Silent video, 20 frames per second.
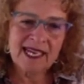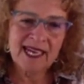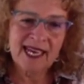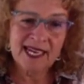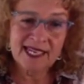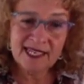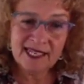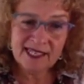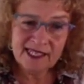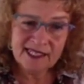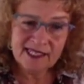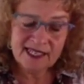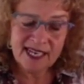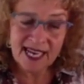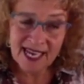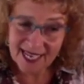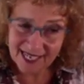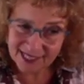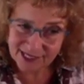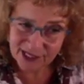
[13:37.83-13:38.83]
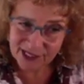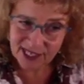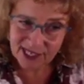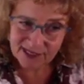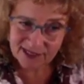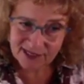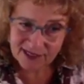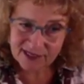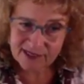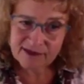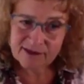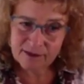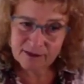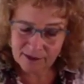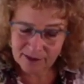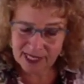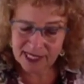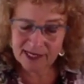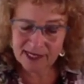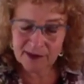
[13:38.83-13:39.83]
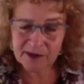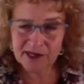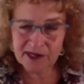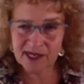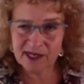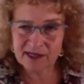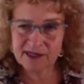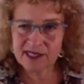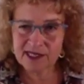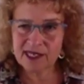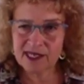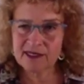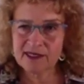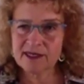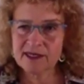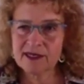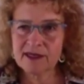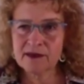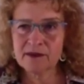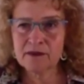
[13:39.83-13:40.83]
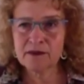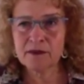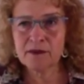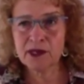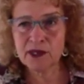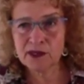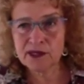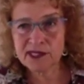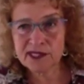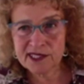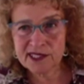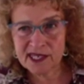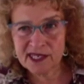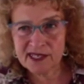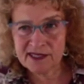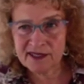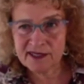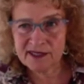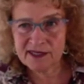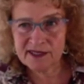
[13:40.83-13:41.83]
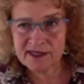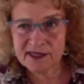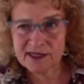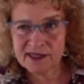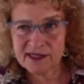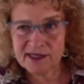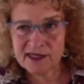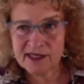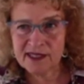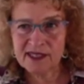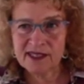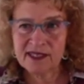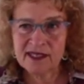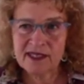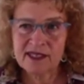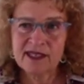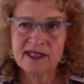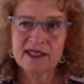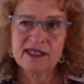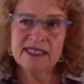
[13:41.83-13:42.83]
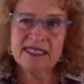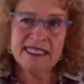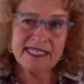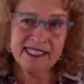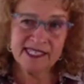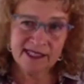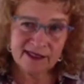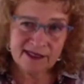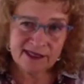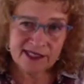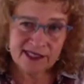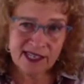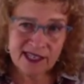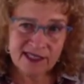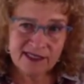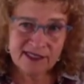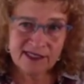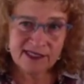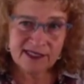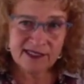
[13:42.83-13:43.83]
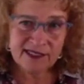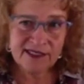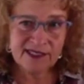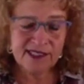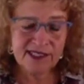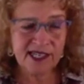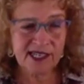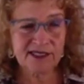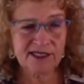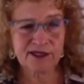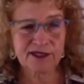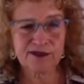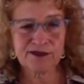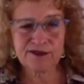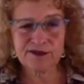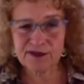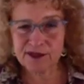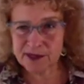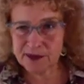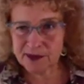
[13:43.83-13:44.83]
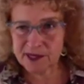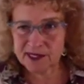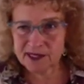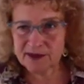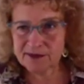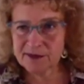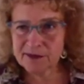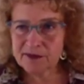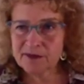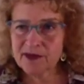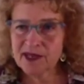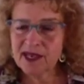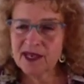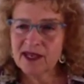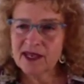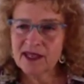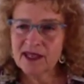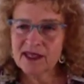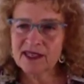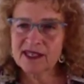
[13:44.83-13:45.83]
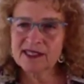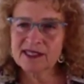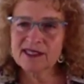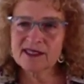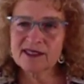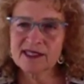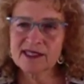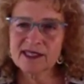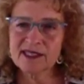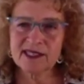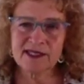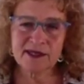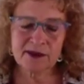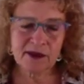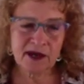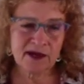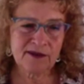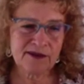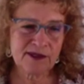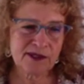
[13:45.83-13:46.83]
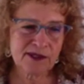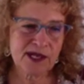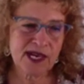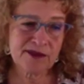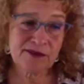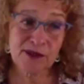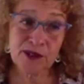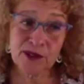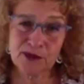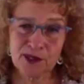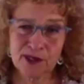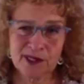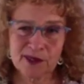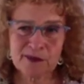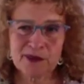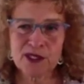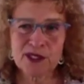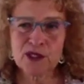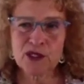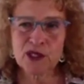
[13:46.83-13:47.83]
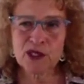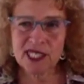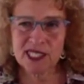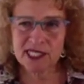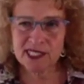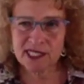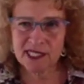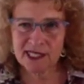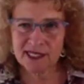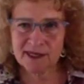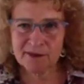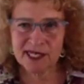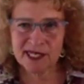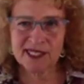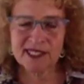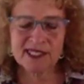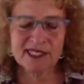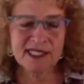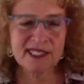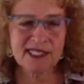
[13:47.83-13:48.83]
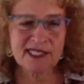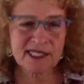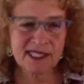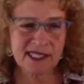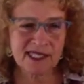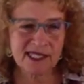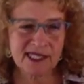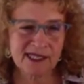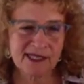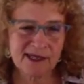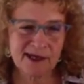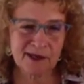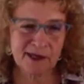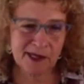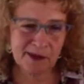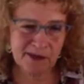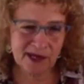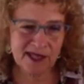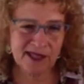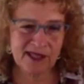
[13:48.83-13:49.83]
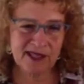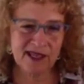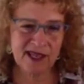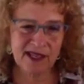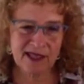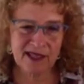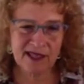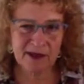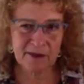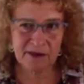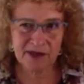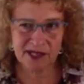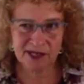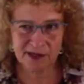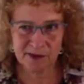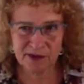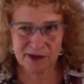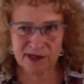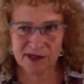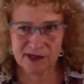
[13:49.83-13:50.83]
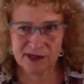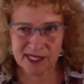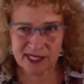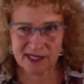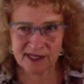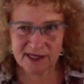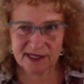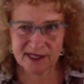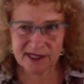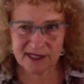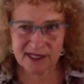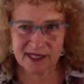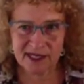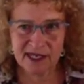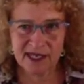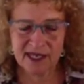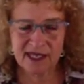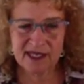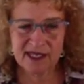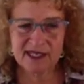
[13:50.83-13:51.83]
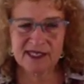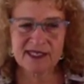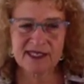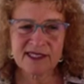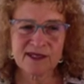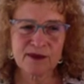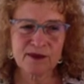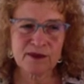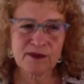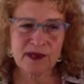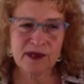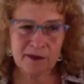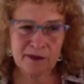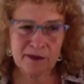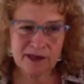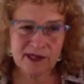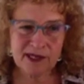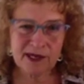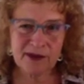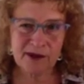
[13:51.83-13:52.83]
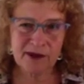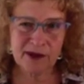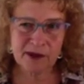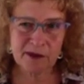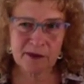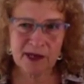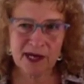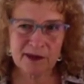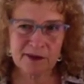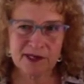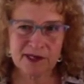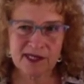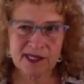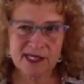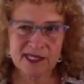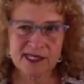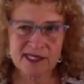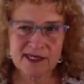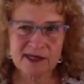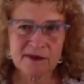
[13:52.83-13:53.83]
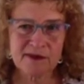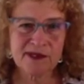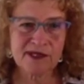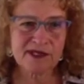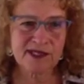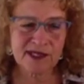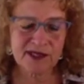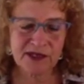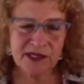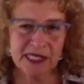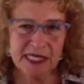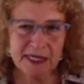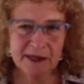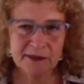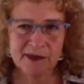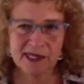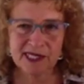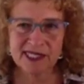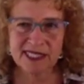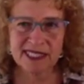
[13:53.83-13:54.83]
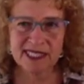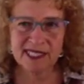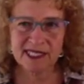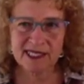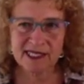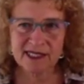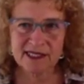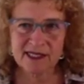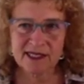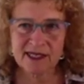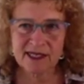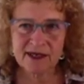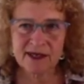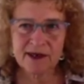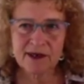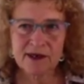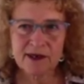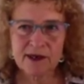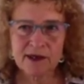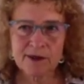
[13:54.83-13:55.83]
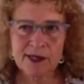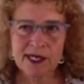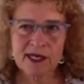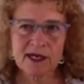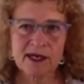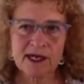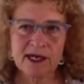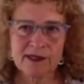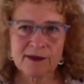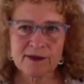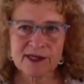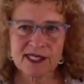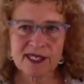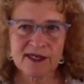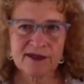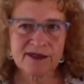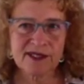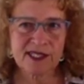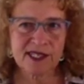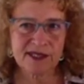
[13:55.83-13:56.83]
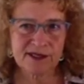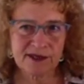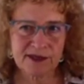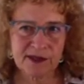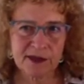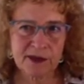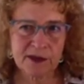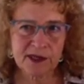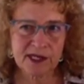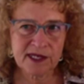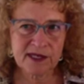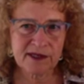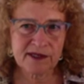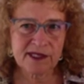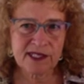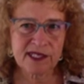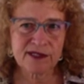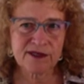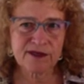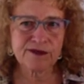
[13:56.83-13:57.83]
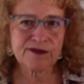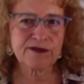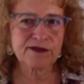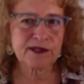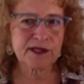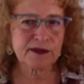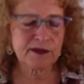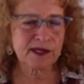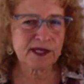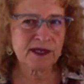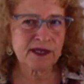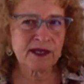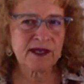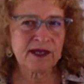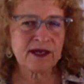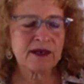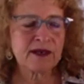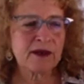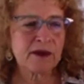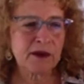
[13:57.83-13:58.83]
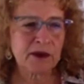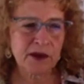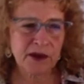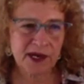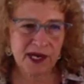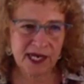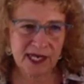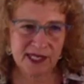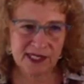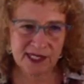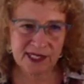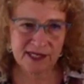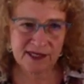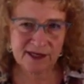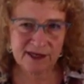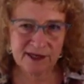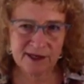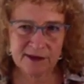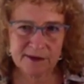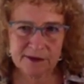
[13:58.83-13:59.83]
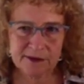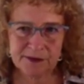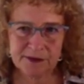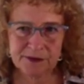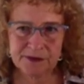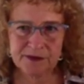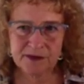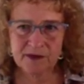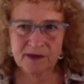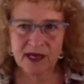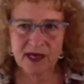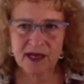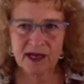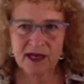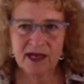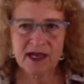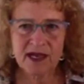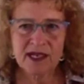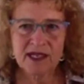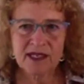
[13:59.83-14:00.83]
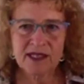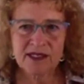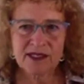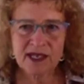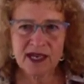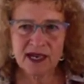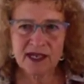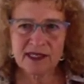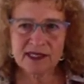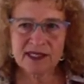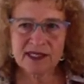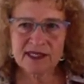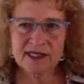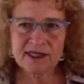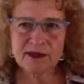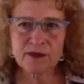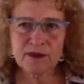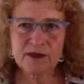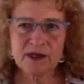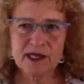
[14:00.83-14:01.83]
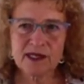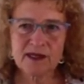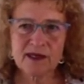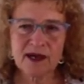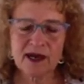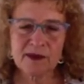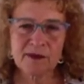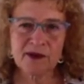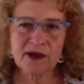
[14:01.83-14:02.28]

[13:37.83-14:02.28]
a agender, meaning without gender, both genders, neither gender, gender fluid. These are the kids who often drive the grown-ups crazy by insisting on going by they, them, their pronouns. This is a rapidly growing population, particularly among teens, who may call themselves gender queer, gender fluid, or agender. Childhood is one long